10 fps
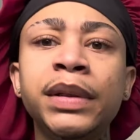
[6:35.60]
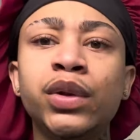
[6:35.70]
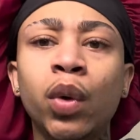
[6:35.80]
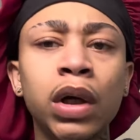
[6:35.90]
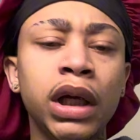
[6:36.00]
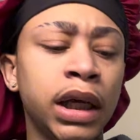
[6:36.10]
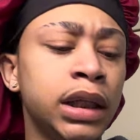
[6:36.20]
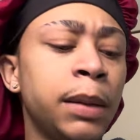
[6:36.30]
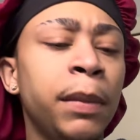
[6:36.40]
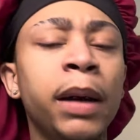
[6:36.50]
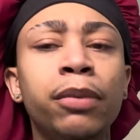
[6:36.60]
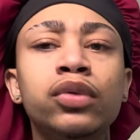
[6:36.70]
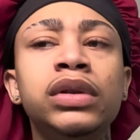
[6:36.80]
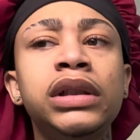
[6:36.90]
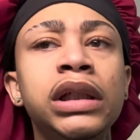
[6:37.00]
talking, the man
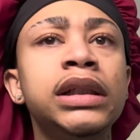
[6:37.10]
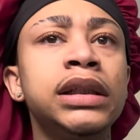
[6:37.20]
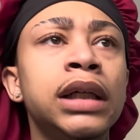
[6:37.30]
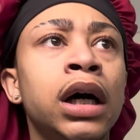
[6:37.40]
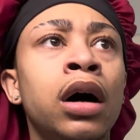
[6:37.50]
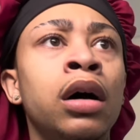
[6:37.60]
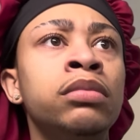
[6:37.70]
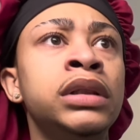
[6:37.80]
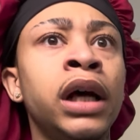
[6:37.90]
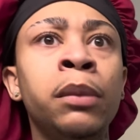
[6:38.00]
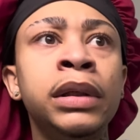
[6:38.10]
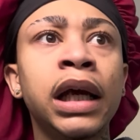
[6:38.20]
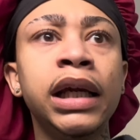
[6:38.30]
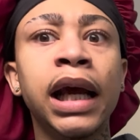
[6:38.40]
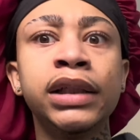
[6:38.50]
proceeds to um tell me that
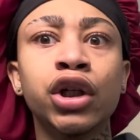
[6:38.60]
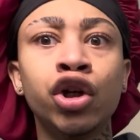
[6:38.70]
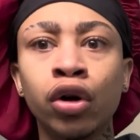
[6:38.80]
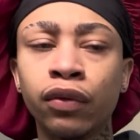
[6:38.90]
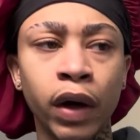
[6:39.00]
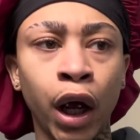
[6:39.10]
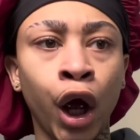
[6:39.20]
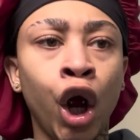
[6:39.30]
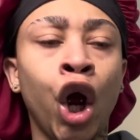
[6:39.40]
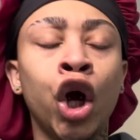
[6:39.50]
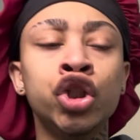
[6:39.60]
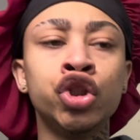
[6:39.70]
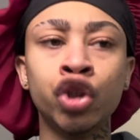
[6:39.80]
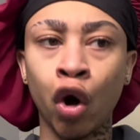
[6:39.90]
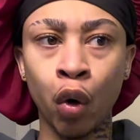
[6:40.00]
he has a girlfriend.
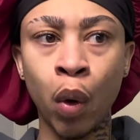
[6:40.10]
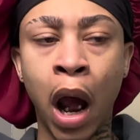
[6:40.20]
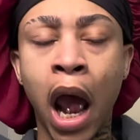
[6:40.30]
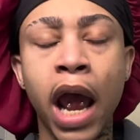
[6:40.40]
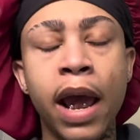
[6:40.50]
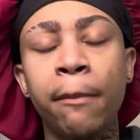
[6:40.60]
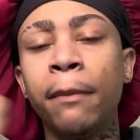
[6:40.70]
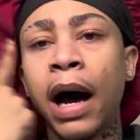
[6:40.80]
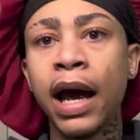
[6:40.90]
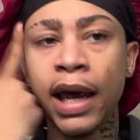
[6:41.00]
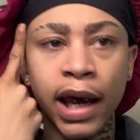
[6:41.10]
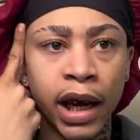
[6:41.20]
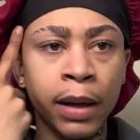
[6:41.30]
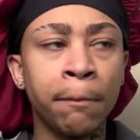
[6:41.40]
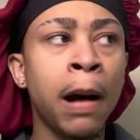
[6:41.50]
So in my
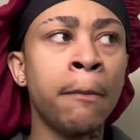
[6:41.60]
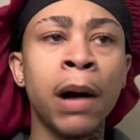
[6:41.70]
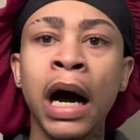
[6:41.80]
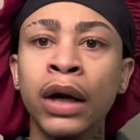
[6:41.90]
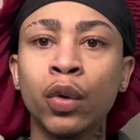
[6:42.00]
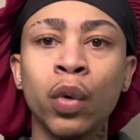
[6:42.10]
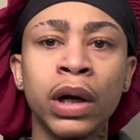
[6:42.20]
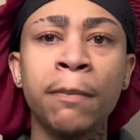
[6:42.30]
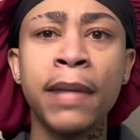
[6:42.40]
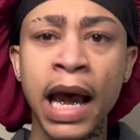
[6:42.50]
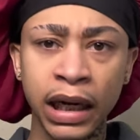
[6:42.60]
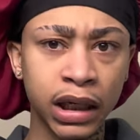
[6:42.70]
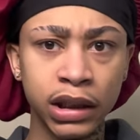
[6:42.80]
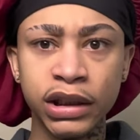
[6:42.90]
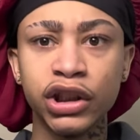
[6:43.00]
head, my mind
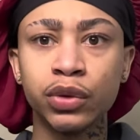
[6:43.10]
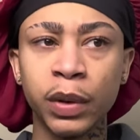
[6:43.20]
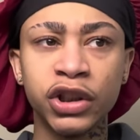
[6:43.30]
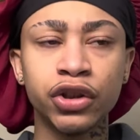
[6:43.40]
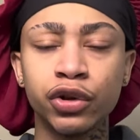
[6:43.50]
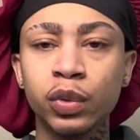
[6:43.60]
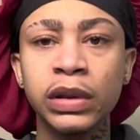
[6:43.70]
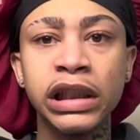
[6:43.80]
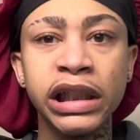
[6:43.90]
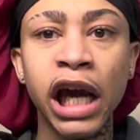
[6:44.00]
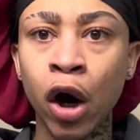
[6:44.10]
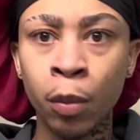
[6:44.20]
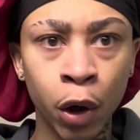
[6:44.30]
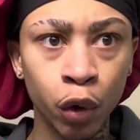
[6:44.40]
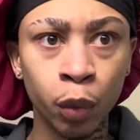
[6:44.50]
automatically switched to DL
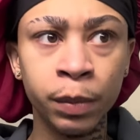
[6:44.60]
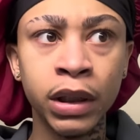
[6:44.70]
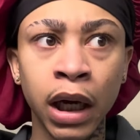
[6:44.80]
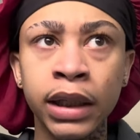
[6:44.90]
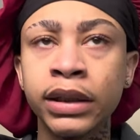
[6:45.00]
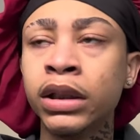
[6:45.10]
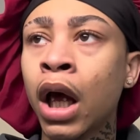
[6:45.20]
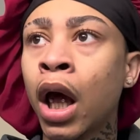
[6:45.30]
mode because,